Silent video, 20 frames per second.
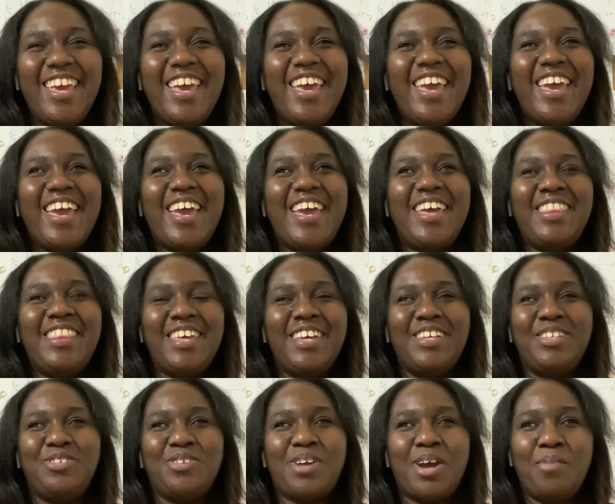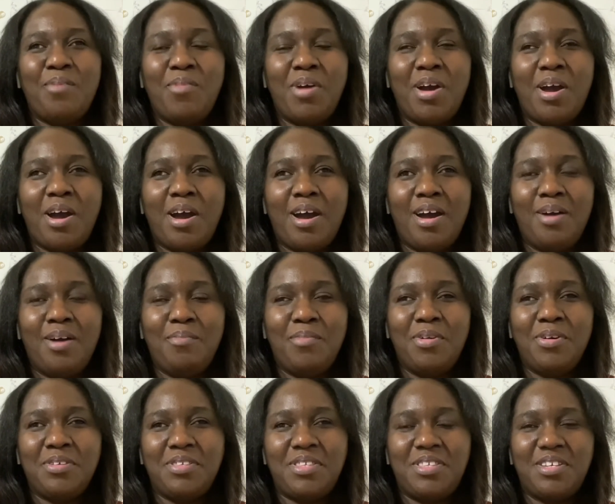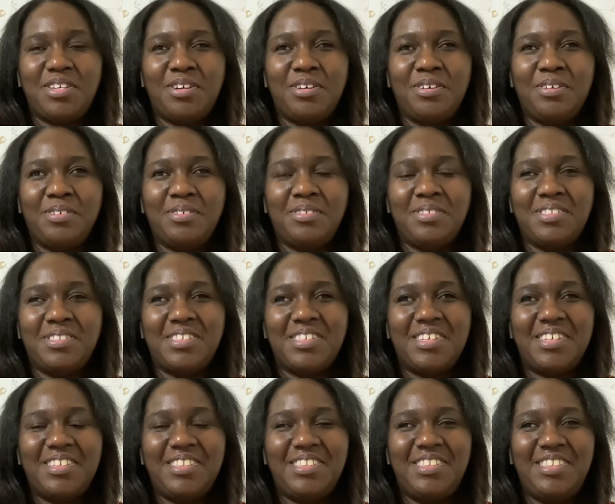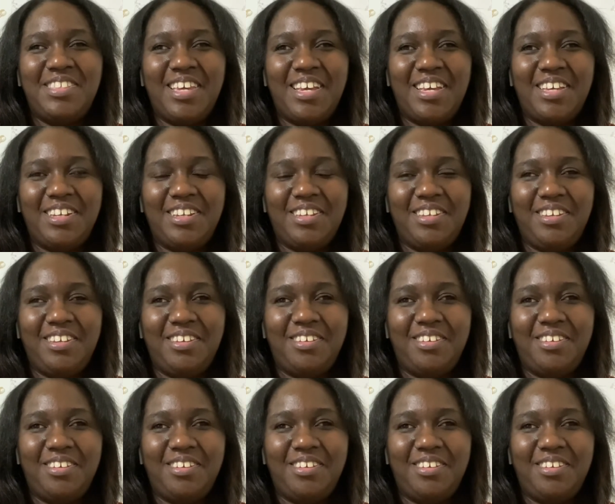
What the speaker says: And that drama almost turns deadly.